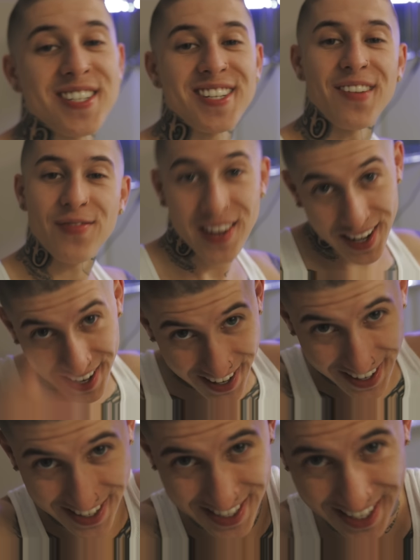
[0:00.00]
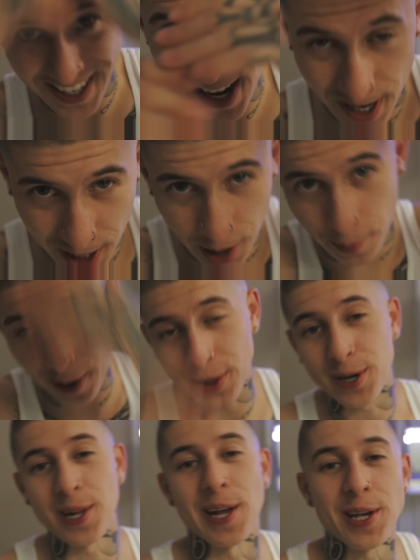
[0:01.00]
something. You know what I'm saying? Y'all can come out
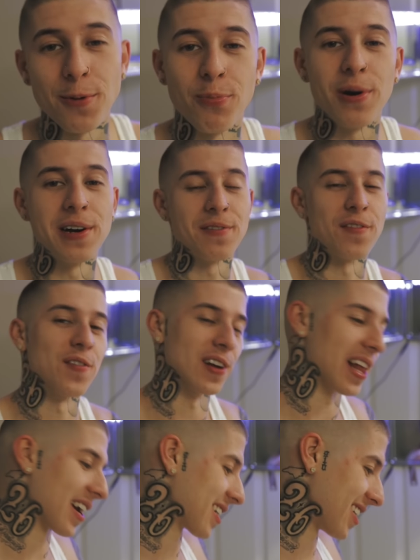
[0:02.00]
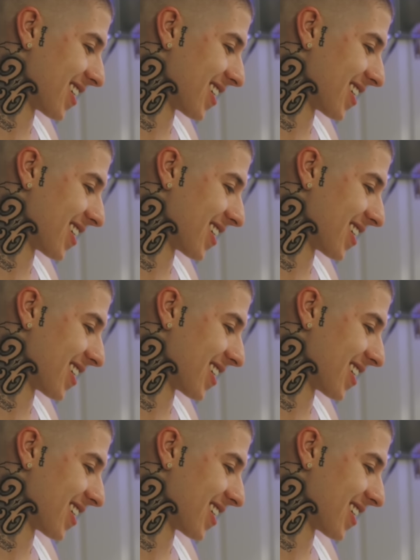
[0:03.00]
looking like your boy if you feel like